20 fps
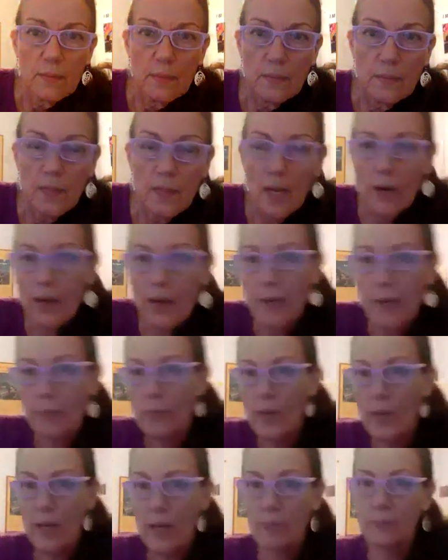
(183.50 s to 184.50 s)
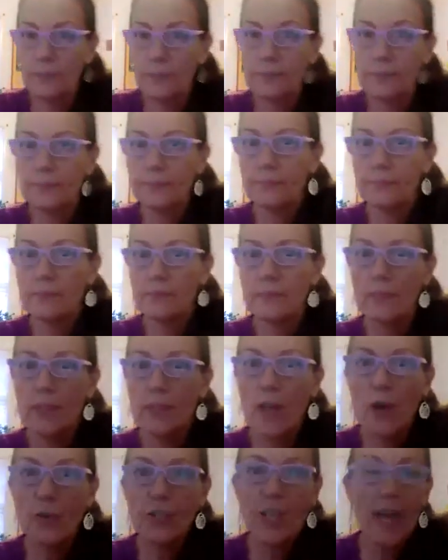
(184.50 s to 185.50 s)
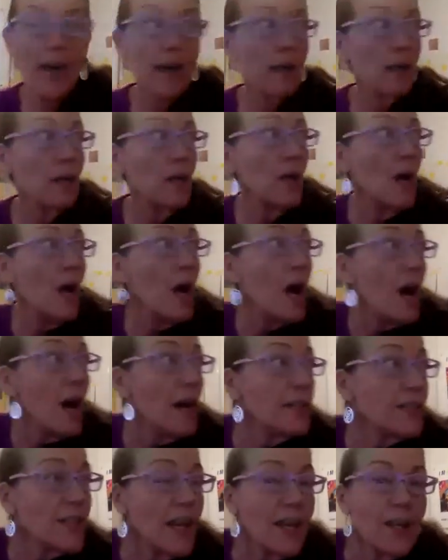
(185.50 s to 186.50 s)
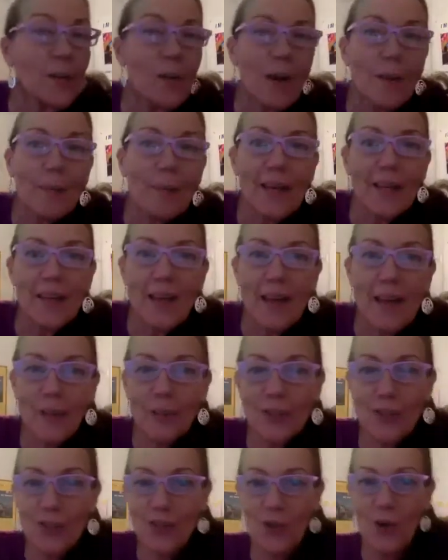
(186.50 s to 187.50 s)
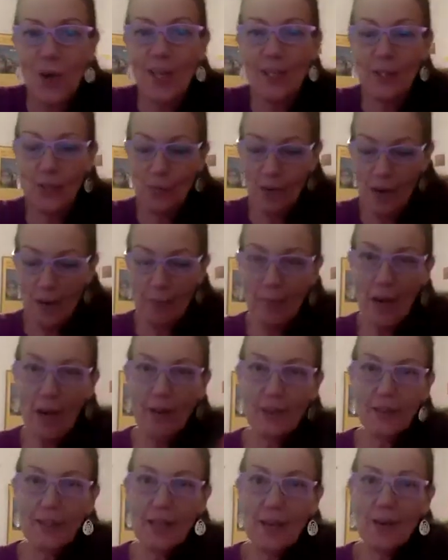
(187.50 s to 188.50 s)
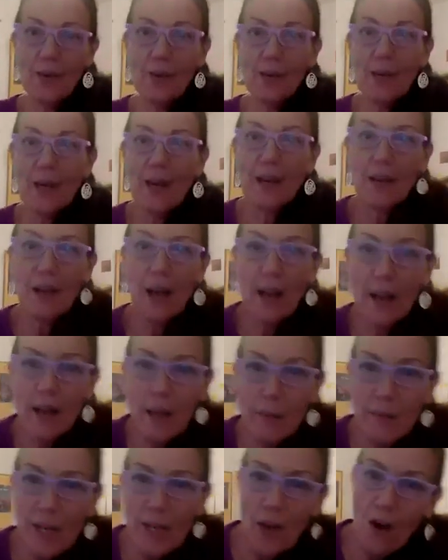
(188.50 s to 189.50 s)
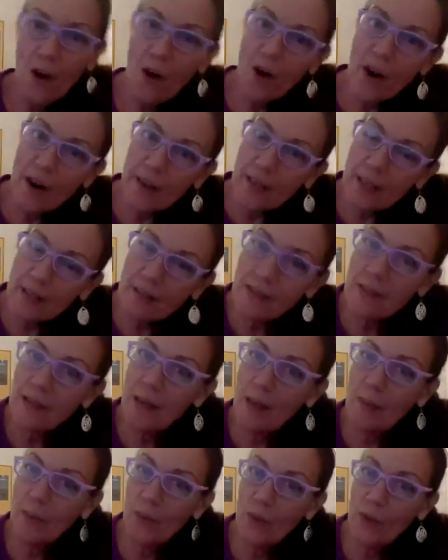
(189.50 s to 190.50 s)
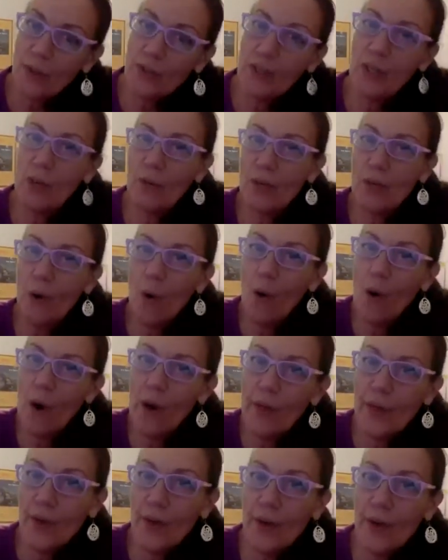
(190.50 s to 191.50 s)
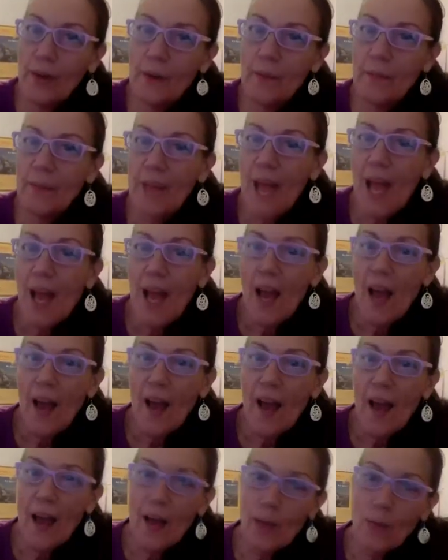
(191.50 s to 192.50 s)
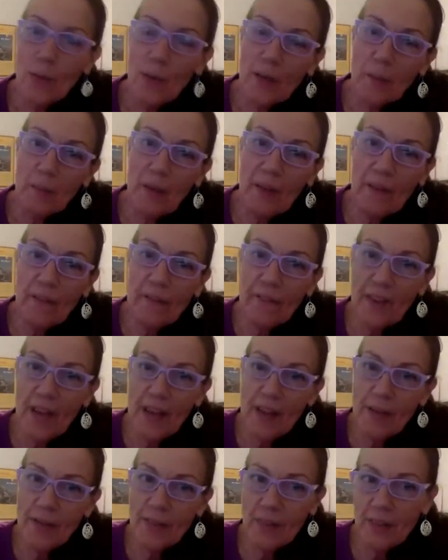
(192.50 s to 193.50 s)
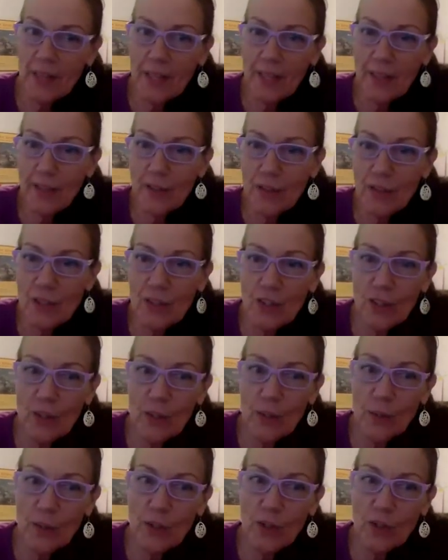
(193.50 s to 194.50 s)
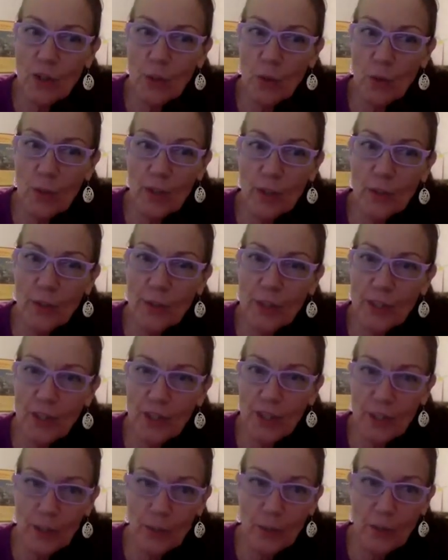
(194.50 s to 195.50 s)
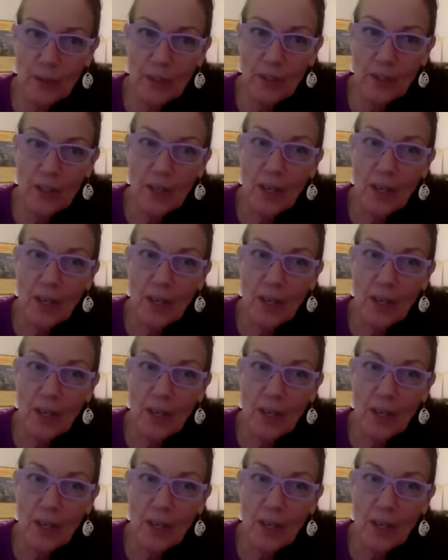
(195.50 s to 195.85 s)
All right, well, low tech. I'll tell you what, my name is Joyce Raimondo, and I am an artist. I'm also an author. And one of my favorite things to do is to work with children.